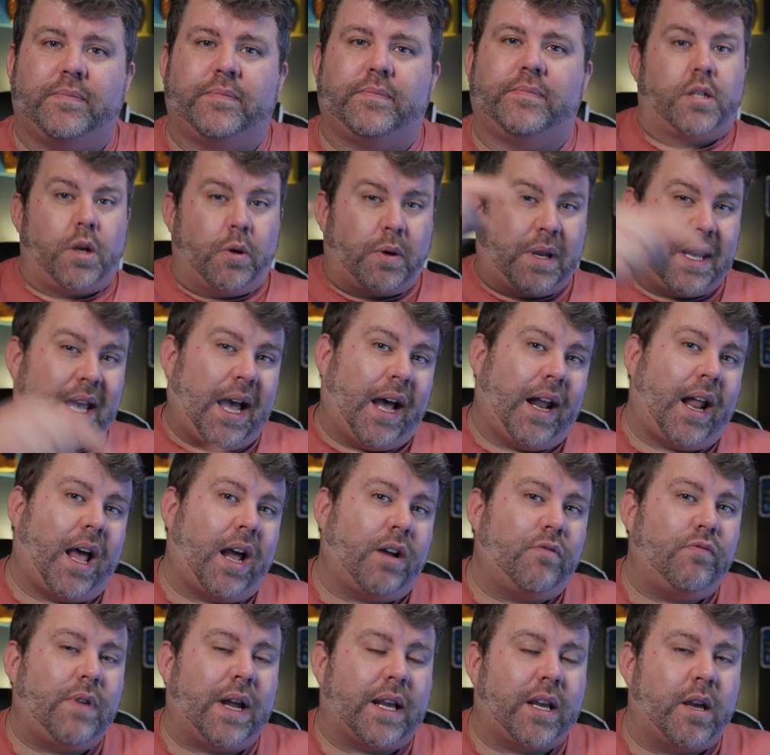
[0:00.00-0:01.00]
So can
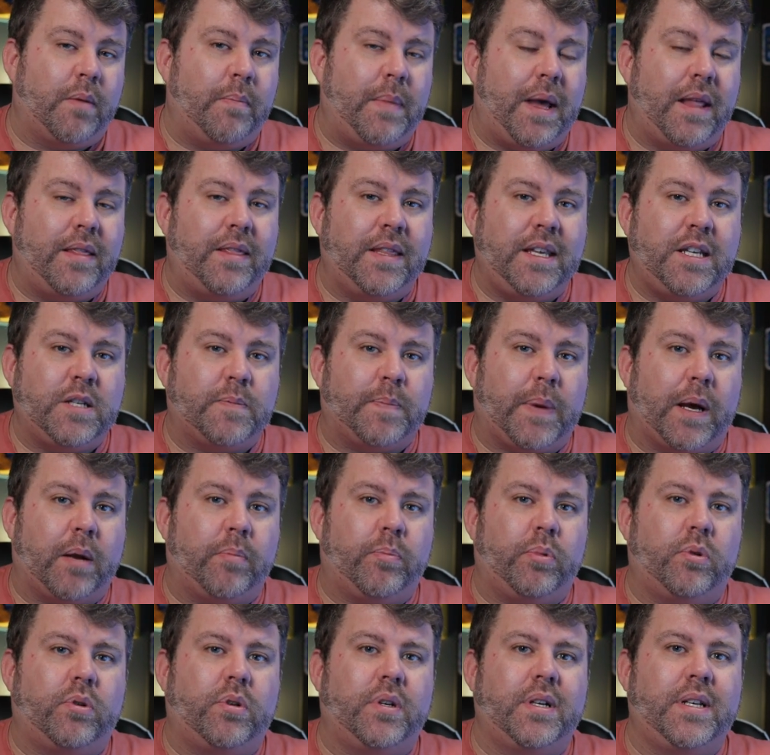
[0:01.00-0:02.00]
I recommend these
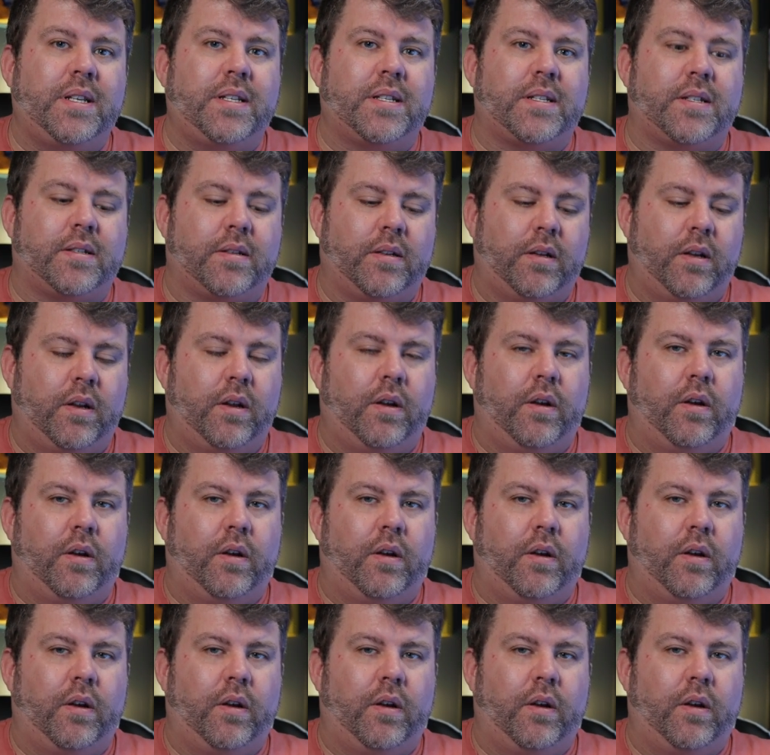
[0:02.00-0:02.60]
bad boys?